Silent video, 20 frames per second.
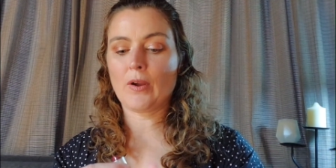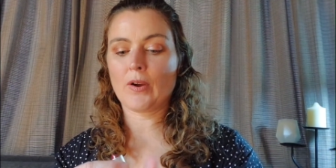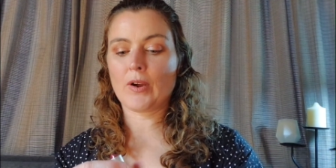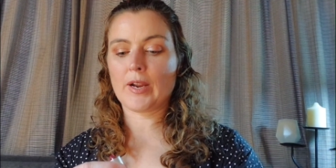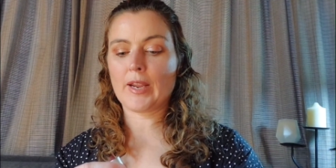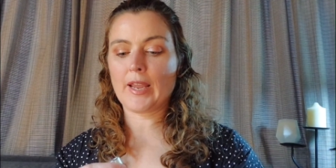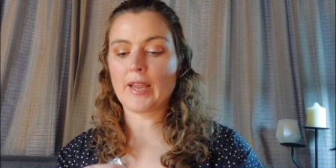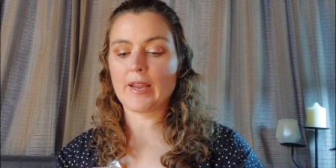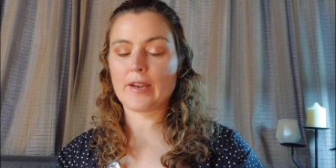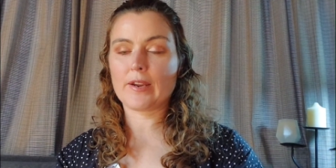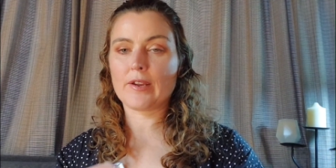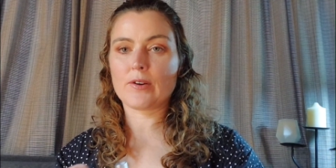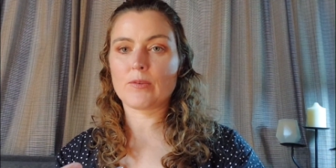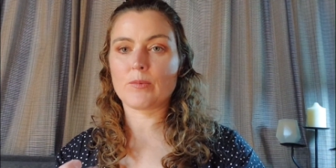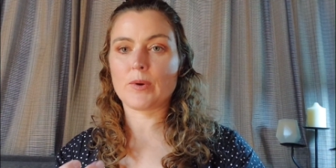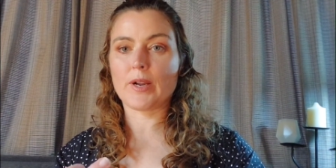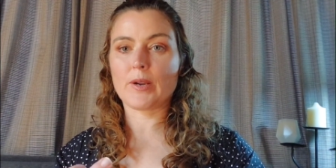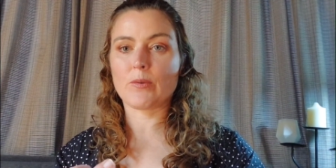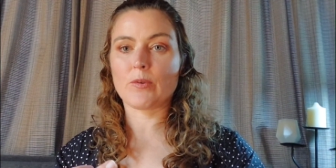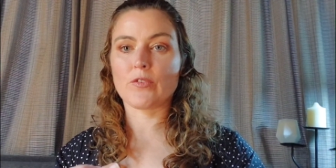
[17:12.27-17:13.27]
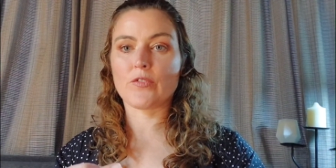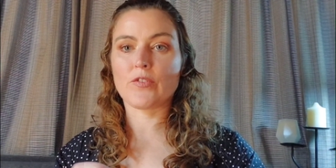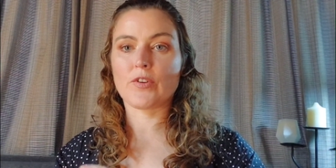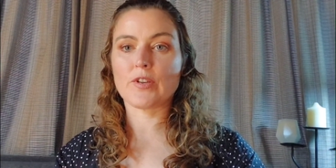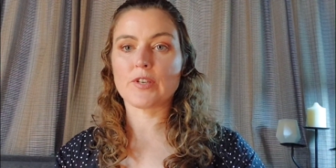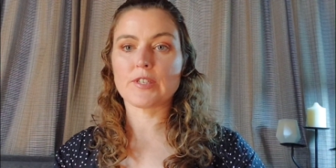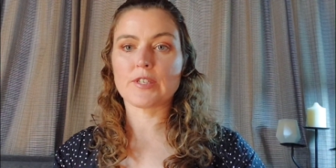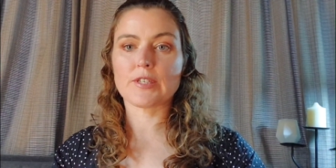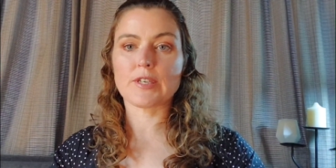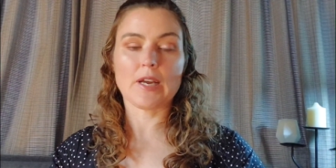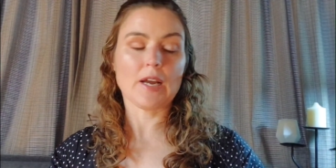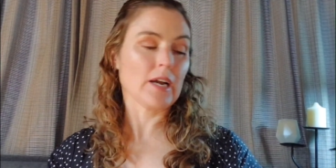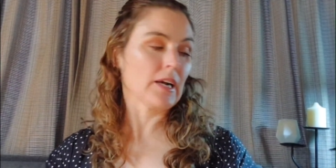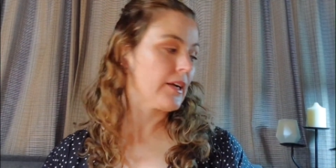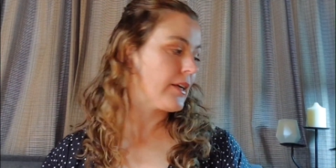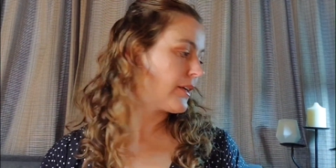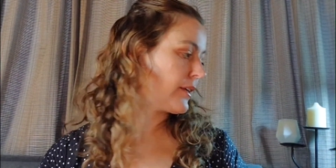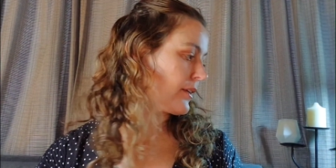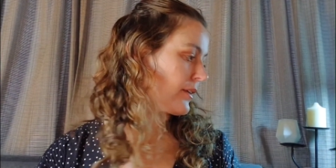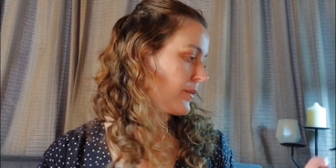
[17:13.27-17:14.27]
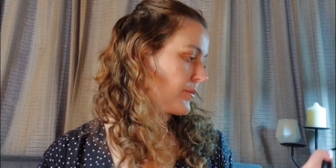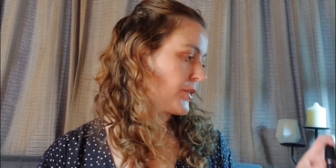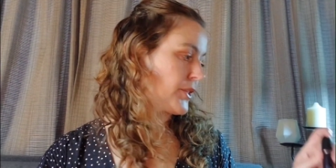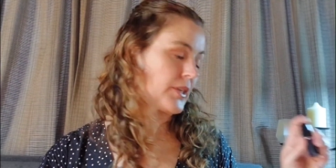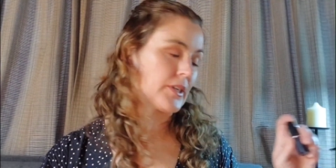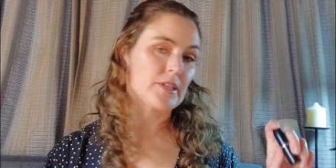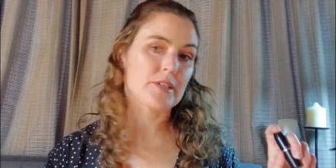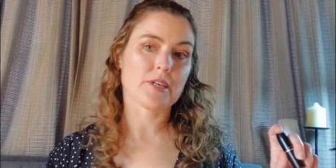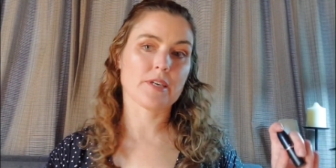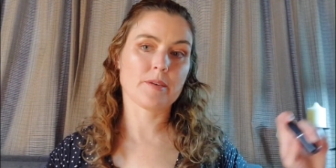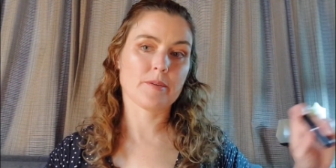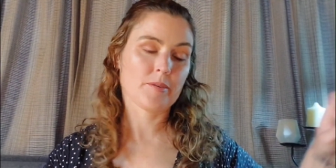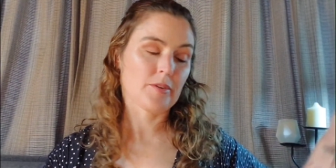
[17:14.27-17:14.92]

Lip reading: I can get away with dark lipsticks.